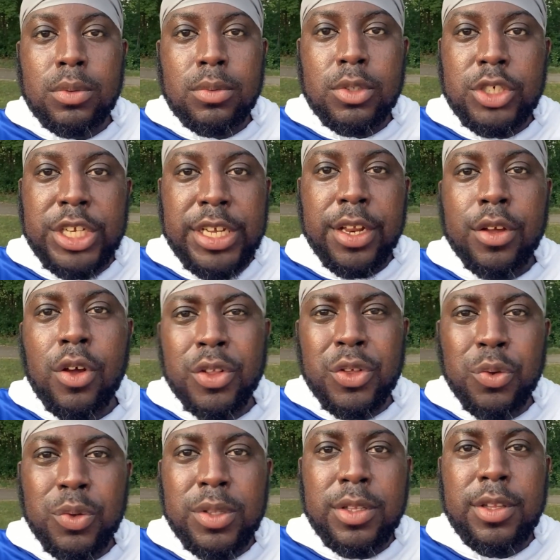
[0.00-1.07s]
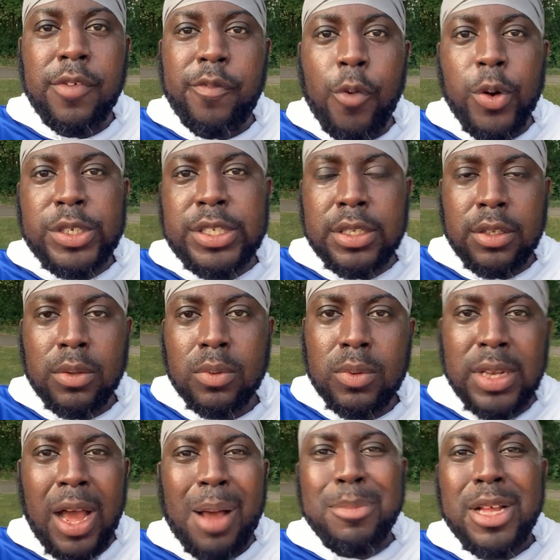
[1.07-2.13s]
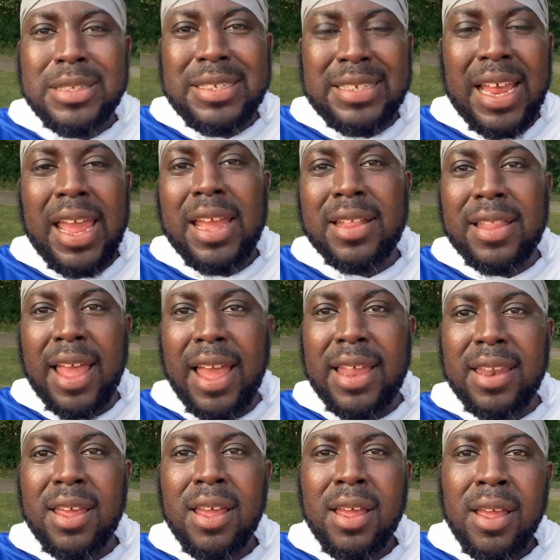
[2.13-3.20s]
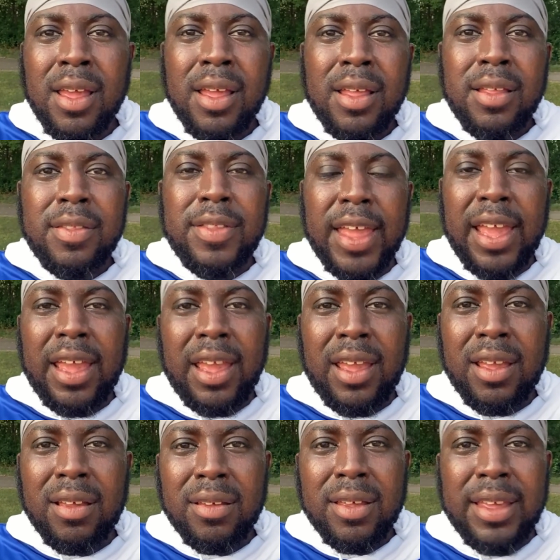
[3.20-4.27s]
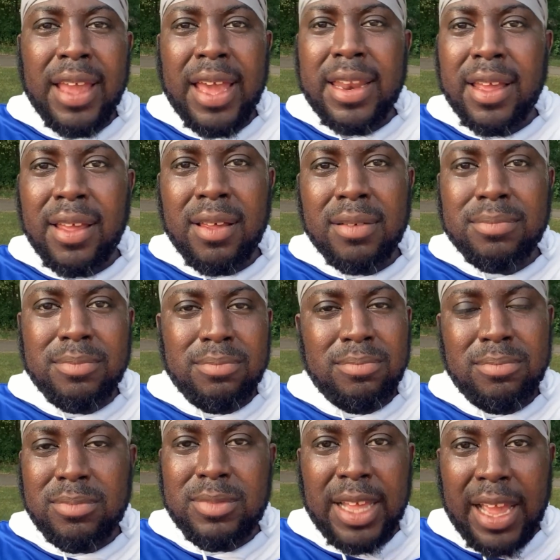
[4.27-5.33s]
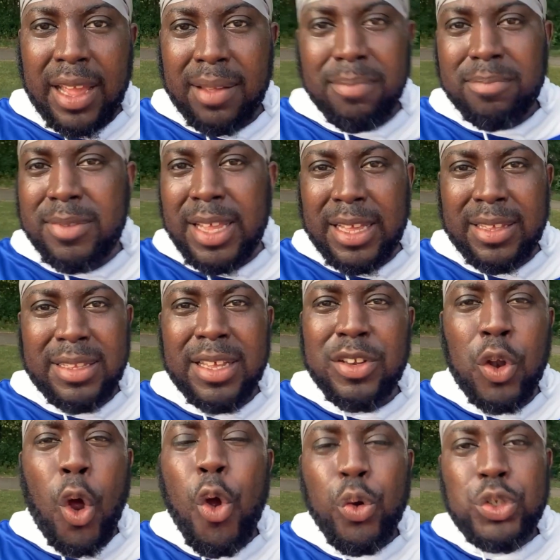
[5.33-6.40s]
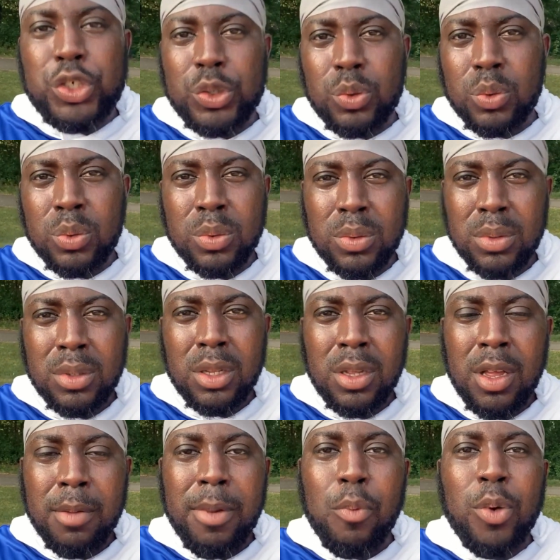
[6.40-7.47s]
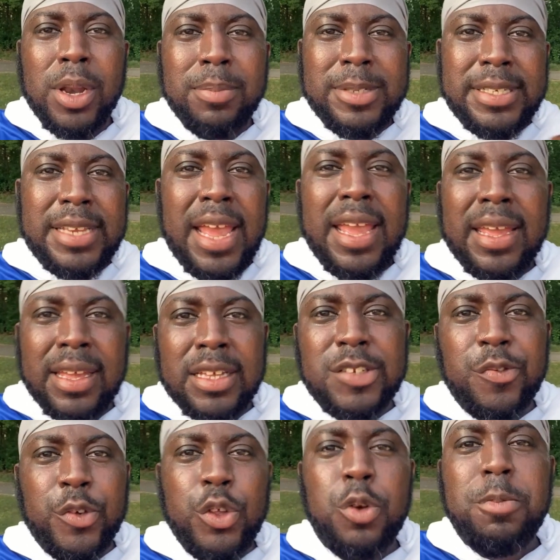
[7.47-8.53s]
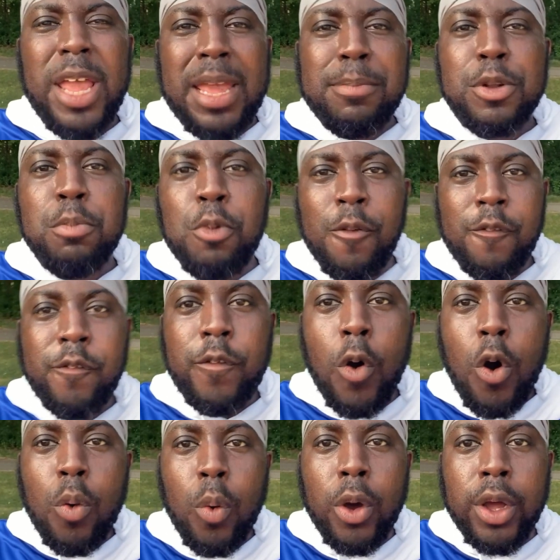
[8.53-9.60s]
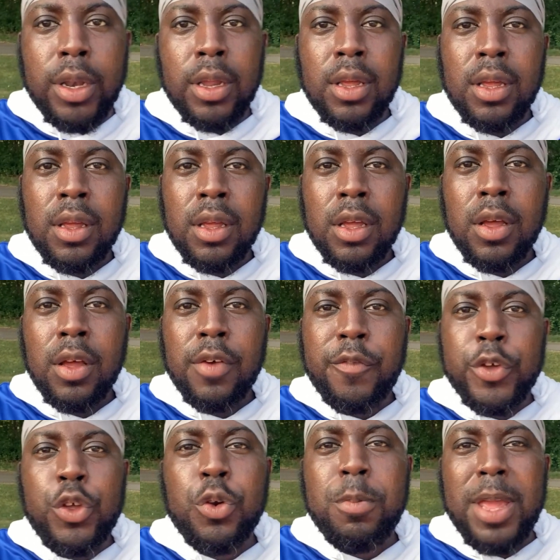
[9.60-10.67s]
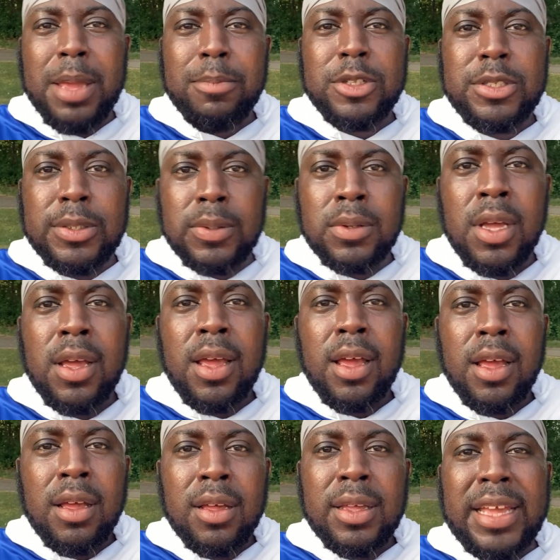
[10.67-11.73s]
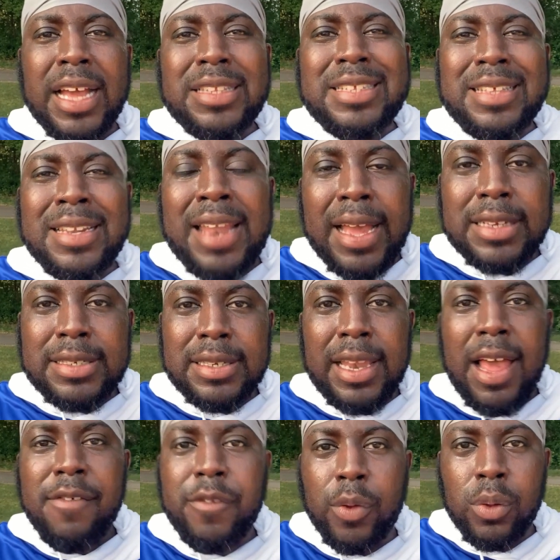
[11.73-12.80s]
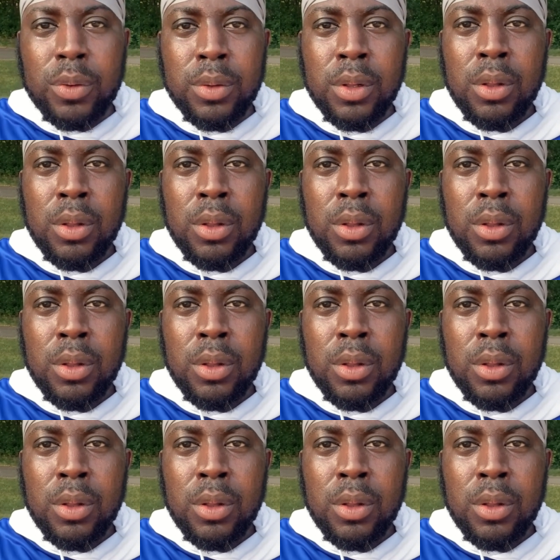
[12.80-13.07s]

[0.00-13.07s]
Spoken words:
cheating on you, divorcing you. Now, I'm not saying that they didn't hurt you. But what I'm saying is for you to be able to move forward, for you to be able to get to the next level,